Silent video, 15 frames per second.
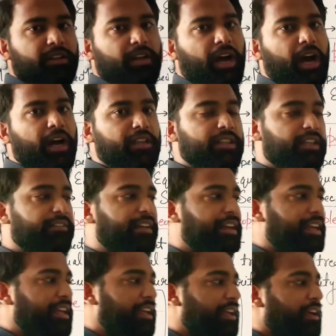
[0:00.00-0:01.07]
Are they
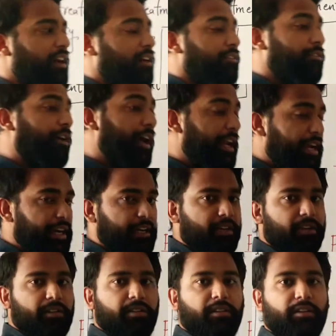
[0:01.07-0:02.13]
very
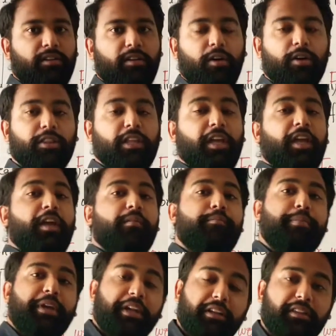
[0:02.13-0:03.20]
violent, or they
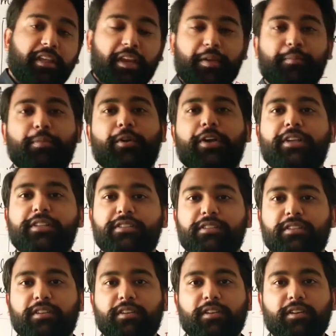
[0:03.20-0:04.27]
beat their employees,
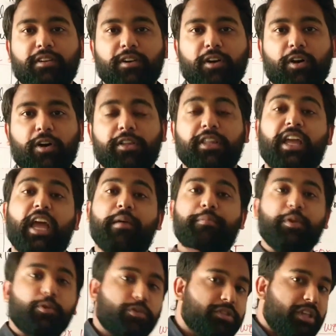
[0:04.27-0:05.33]
or they
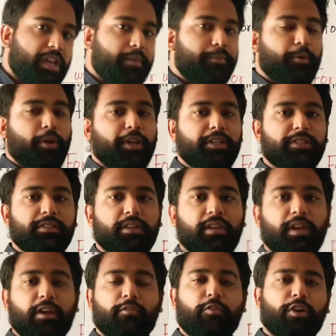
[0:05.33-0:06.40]
abuse their employees?
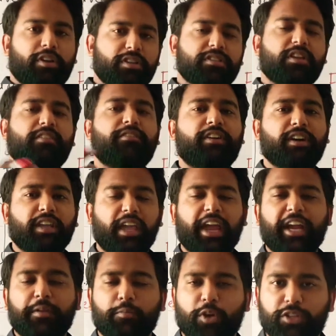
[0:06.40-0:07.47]
What is the working
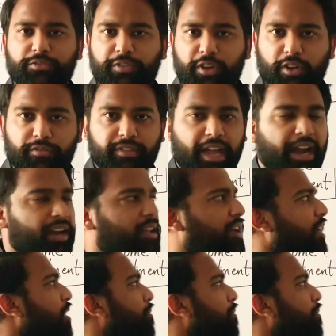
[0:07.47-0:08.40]
atmosphere of that